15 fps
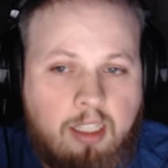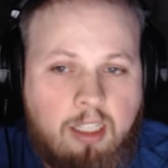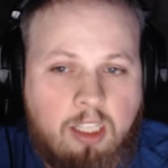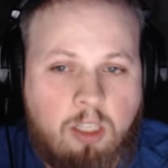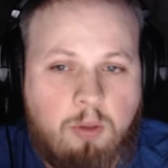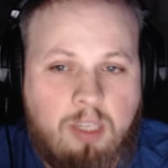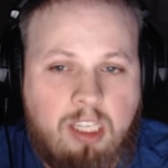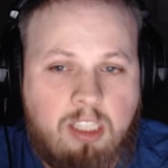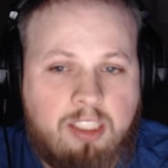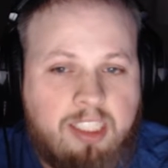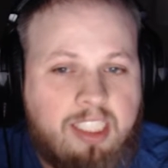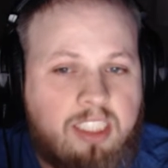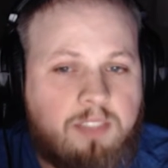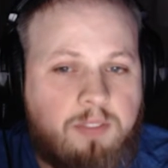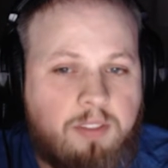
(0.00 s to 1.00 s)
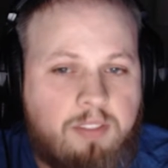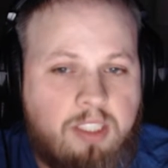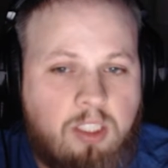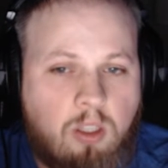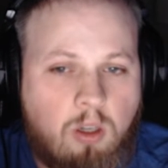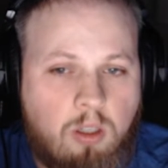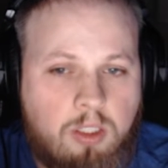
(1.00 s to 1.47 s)
you need at least 50
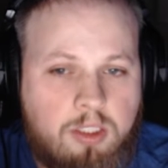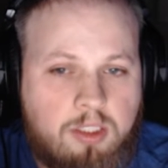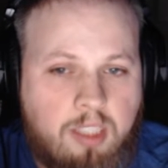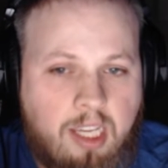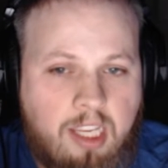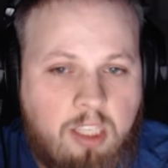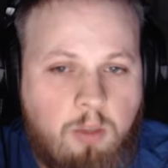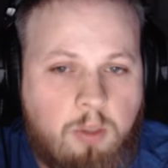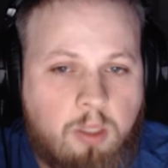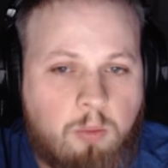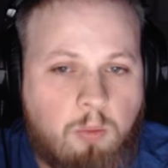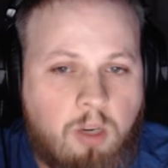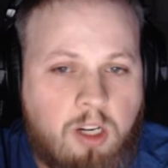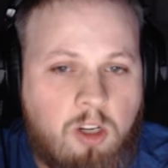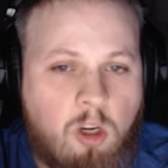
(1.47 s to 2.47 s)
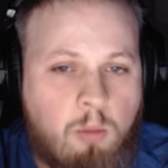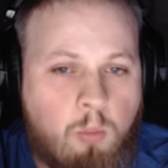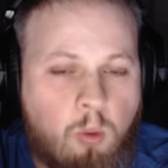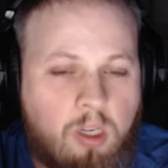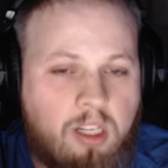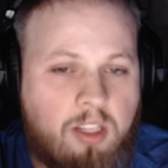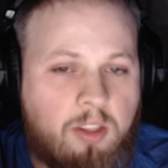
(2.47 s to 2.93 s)
cards, and you can run no more
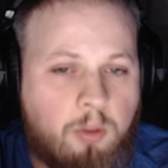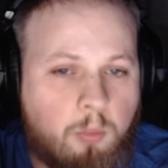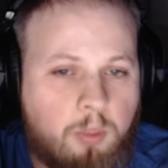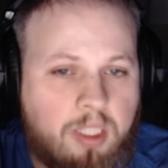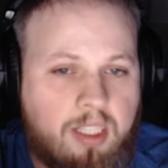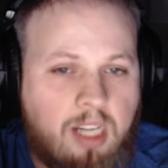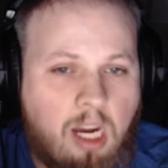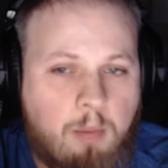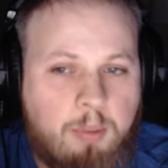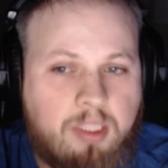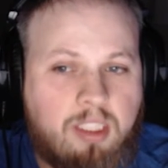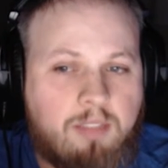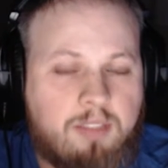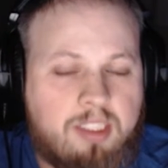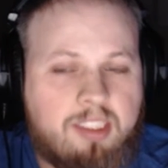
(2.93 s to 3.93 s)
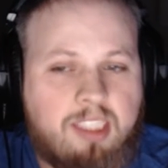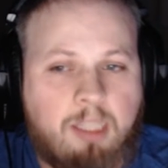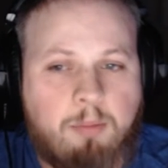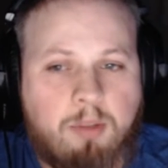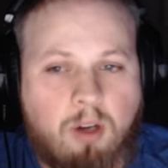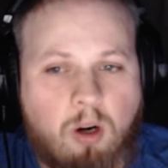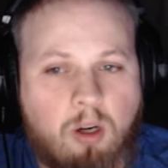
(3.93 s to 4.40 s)
than 3 copies of the same
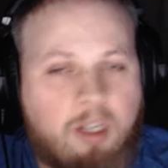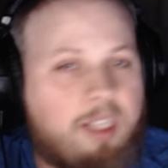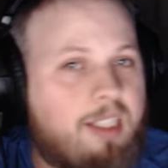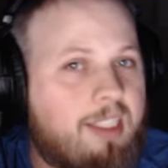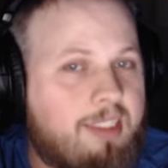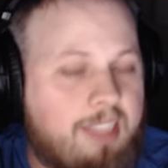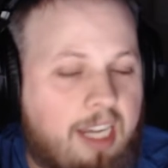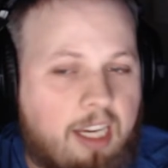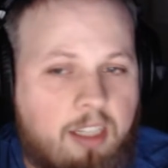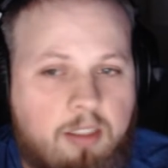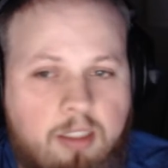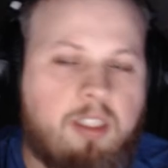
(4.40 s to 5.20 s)
card in a deck.